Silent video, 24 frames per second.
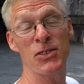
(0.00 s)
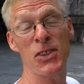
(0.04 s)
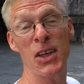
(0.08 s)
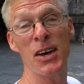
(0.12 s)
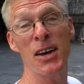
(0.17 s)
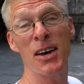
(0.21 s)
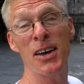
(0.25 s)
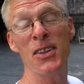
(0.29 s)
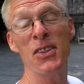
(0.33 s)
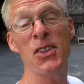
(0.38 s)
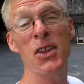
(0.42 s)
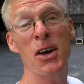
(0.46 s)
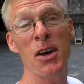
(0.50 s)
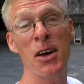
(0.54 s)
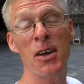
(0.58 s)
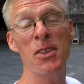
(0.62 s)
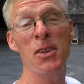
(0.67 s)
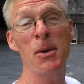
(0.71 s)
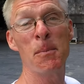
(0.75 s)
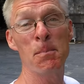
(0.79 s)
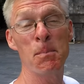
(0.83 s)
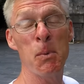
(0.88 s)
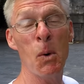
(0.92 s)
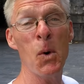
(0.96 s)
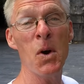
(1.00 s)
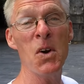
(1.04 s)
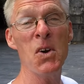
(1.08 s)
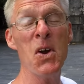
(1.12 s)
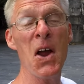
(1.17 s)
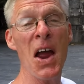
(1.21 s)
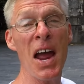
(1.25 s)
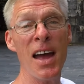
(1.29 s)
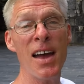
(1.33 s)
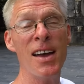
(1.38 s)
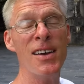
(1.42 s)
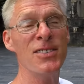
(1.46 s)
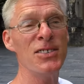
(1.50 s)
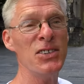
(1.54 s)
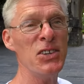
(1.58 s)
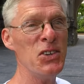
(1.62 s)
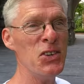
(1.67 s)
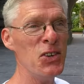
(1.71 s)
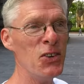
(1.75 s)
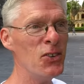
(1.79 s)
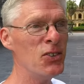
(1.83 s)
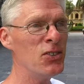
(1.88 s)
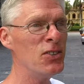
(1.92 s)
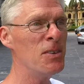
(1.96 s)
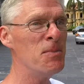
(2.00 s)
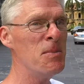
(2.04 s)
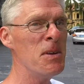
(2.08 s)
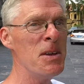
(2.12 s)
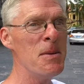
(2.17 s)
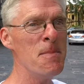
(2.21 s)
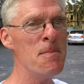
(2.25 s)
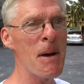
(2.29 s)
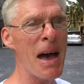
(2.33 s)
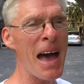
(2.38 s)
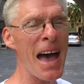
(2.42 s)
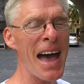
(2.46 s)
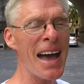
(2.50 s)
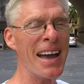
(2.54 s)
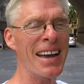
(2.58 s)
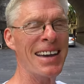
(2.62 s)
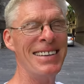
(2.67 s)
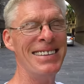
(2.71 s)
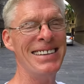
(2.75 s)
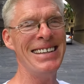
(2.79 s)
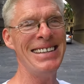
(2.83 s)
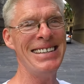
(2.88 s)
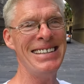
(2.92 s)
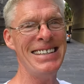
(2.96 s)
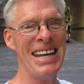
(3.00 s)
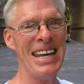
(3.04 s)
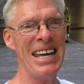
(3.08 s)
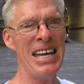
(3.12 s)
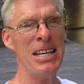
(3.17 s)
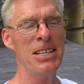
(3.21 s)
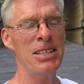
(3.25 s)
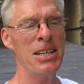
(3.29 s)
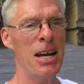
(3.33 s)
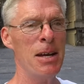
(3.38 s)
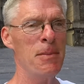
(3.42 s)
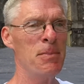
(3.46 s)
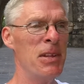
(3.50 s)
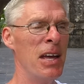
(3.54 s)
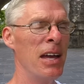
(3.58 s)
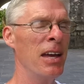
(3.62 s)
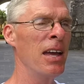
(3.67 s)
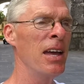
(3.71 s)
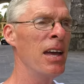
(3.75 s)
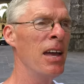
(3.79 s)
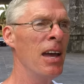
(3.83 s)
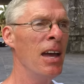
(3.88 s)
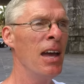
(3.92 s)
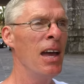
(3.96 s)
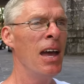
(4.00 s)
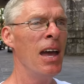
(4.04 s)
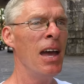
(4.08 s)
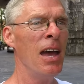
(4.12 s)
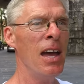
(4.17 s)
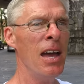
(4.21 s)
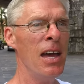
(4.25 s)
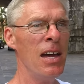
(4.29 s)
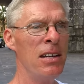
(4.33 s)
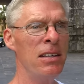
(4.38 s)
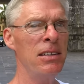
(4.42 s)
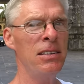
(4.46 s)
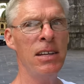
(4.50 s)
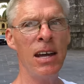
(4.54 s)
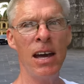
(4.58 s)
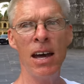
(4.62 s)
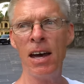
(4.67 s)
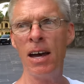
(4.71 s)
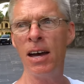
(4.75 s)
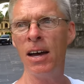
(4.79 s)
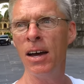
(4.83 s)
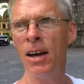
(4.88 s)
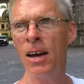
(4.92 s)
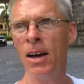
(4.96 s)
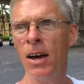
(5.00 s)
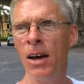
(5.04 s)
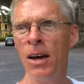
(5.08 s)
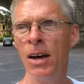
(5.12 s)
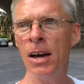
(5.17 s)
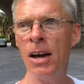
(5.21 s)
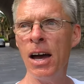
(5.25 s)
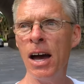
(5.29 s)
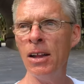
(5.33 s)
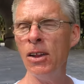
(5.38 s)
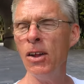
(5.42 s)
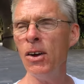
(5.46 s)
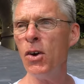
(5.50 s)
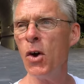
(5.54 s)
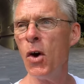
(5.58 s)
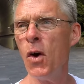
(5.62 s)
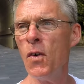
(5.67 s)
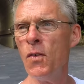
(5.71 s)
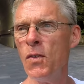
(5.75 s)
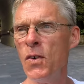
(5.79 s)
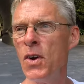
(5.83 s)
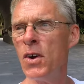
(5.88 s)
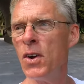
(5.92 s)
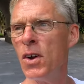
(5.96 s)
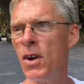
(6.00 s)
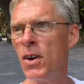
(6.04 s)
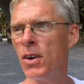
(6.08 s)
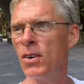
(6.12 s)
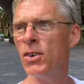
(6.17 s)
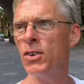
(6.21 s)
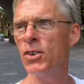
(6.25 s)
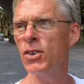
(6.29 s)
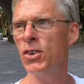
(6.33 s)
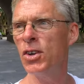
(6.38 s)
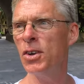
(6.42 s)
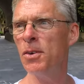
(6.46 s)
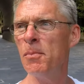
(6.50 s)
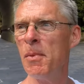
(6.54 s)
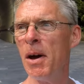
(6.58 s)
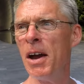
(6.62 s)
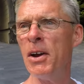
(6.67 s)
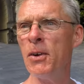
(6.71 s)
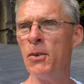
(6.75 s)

the border as it used to be back in the day type thing. And I look over to my